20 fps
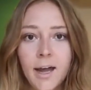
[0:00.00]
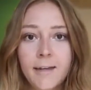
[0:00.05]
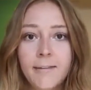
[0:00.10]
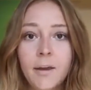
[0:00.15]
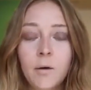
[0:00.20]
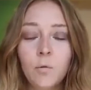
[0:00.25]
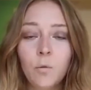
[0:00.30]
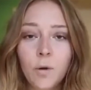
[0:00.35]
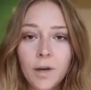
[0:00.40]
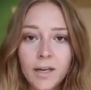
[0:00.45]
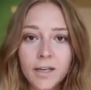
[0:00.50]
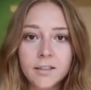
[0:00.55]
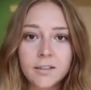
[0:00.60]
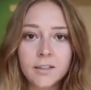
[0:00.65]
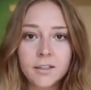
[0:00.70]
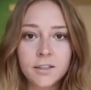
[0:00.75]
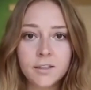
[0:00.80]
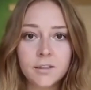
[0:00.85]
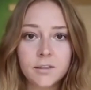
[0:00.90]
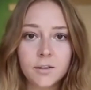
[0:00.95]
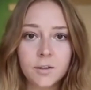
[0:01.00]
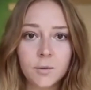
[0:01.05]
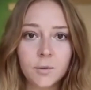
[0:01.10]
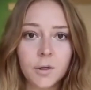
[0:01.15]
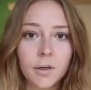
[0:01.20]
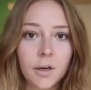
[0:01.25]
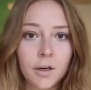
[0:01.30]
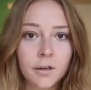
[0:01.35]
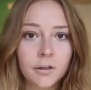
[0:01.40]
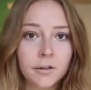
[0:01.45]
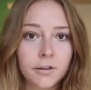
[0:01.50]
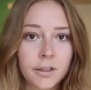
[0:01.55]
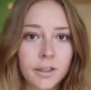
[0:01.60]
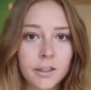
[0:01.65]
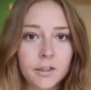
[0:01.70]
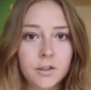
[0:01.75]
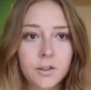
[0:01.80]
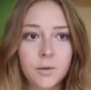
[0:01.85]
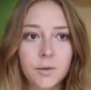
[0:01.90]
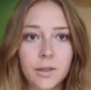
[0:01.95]
and then wait until you are
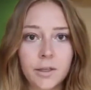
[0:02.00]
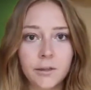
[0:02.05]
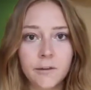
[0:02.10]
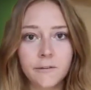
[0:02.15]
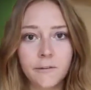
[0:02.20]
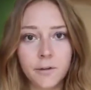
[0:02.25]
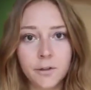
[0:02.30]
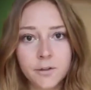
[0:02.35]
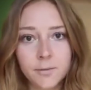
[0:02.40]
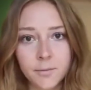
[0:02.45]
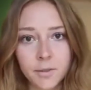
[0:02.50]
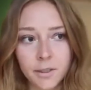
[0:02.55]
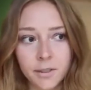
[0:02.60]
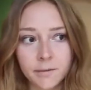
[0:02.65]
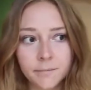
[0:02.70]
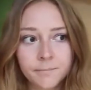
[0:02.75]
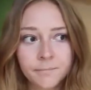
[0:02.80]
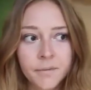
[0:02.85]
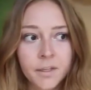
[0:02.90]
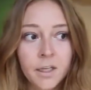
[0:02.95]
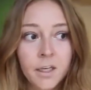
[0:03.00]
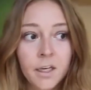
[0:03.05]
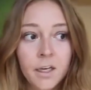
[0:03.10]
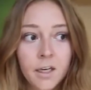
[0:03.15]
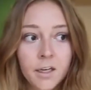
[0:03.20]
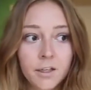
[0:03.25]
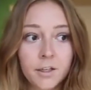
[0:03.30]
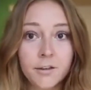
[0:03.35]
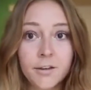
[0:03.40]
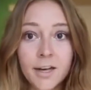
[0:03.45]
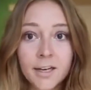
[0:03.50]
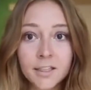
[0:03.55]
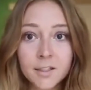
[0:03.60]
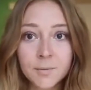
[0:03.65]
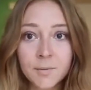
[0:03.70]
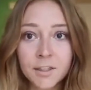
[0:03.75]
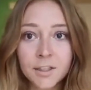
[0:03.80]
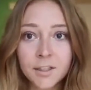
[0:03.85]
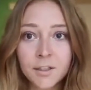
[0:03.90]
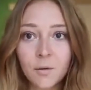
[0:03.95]
hungry to eat your first meal. Your
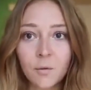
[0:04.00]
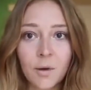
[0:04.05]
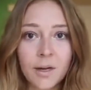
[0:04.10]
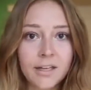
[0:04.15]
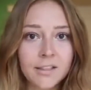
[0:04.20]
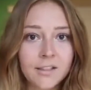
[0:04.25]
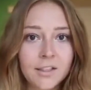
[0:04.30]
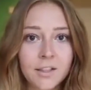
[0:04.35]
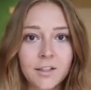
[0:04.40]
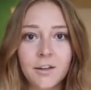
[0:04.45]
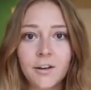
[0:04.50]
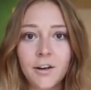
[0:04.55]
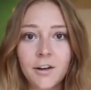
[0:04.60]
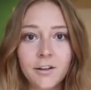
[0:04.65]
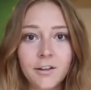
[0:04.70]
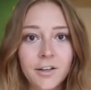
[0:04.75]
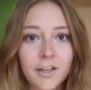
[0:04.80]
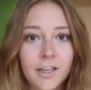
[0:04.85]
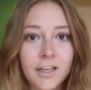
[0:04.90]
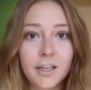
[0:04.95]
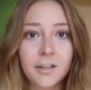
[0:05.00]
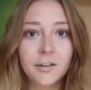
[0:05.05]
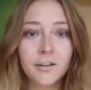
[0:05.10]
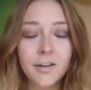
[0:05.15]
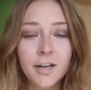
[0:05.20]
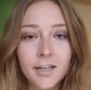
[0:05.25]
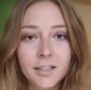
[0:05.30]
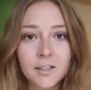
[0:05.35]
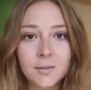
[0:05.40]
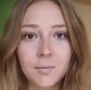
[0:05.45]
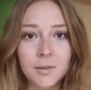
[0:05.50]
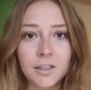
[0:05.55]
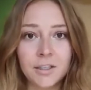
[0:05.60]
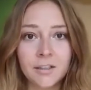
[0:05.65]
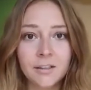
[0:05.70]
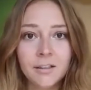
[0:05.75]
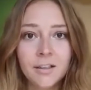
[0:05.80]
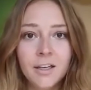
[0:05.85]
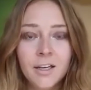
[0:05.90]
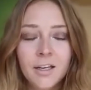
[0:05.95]
next meal, wait until you're hungry to eat your next
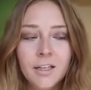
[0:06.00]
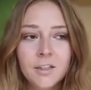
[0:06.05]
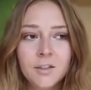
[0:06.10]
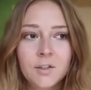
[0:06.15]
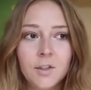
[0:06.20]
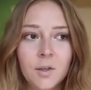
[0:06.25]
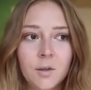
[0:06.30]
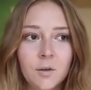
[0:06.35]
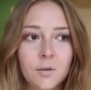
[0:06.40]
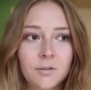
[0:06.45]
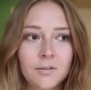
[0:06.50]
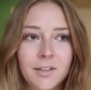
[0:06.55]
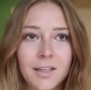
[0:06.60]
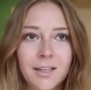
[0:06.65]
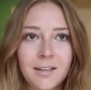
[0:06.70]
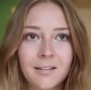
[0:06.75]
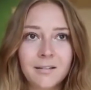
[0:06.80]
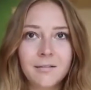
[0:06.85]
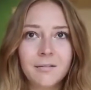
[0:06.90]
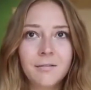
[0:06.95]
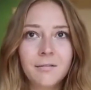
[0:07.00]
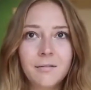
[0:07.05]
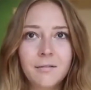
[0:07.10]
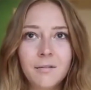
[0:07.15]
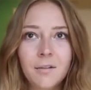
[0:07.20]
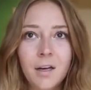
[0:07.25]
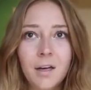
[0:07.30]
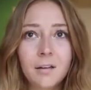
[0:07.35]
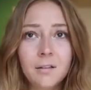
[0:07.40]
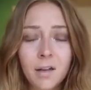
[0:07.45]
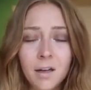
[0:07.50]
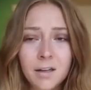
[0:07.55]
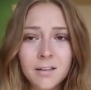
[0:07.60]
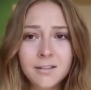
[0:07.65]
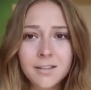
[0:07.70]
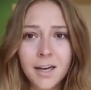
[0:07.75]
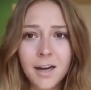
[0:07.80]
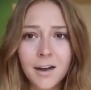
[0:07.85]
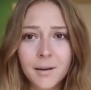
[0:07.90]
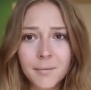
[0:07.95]
meal. So like a
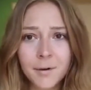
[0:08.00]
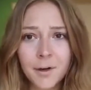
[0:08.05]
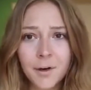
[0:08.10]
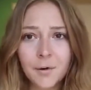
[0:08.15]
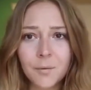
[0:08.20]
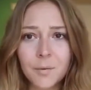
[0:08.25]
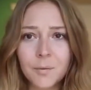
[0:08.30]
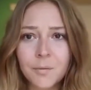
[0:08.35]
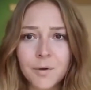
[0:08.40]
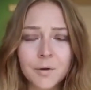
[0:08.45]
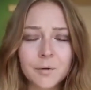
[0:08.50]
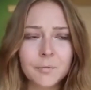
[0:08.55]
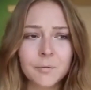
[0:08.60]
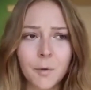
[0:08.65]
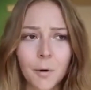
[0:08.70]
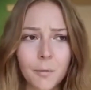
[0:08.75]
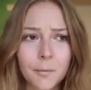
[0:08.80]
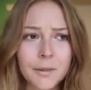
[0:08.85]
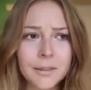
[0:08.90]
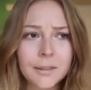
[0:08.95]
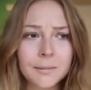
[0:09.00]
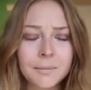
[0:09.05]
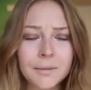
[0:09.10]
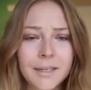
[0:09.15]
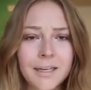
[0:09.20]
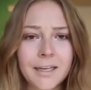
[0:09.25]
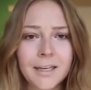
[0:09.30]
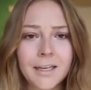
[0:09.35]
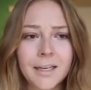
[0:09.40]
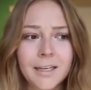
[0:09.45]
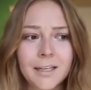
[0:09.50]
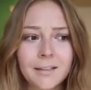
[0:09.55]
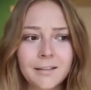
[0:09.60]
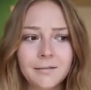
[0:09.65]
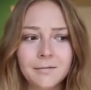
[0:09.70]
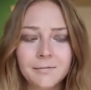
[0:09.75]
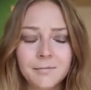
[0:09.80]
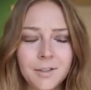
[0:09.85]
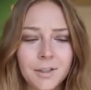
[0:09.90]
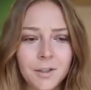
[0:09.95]
long time ago when we were roaming the
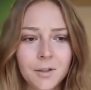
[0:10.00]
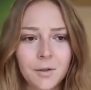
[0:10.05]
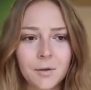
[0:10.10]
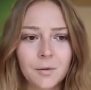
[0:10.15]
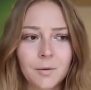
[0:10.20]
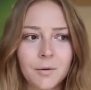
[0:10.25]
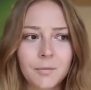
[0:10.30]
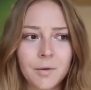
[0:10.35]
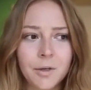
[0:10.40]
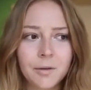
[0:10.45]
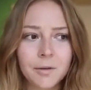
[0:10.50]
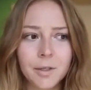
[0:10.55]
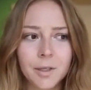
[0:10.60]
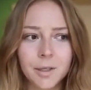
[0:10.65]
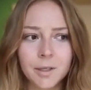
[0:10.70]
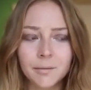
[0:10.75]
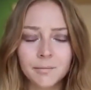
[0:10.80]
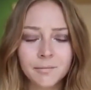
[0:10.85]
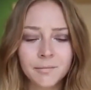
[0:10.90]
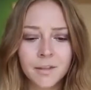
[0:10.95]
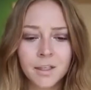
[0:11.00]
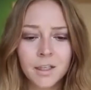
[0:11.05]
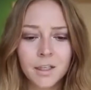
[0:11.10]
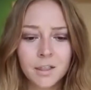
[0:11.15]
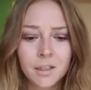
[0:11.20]
planet, you know, when we were